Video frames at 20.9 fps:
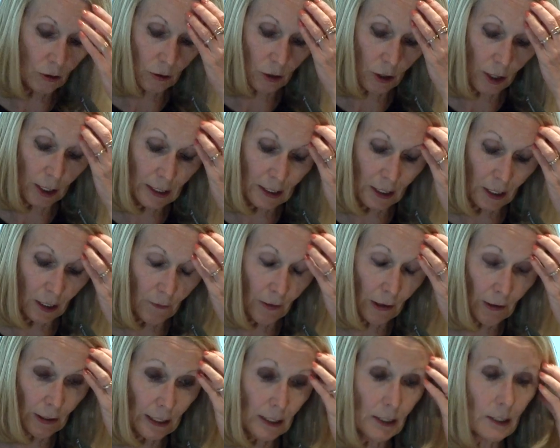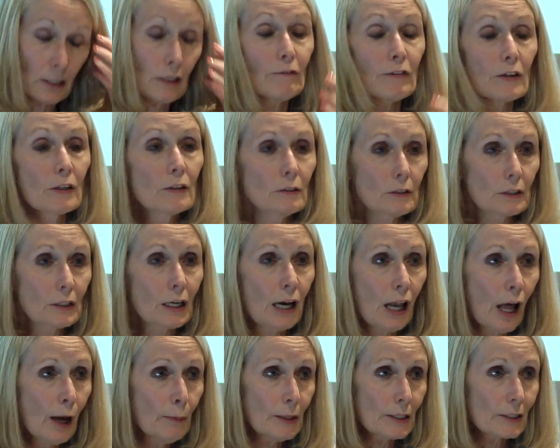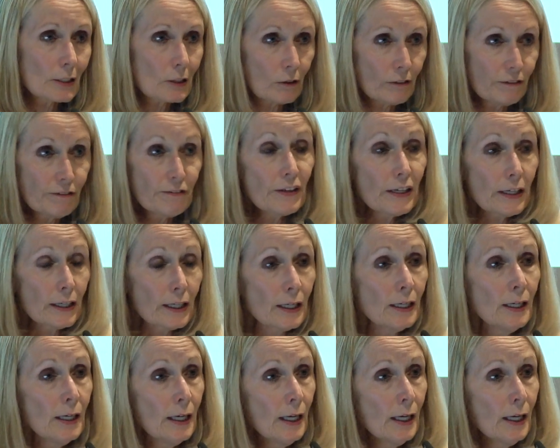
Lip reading: creating a very difficult climate of fear.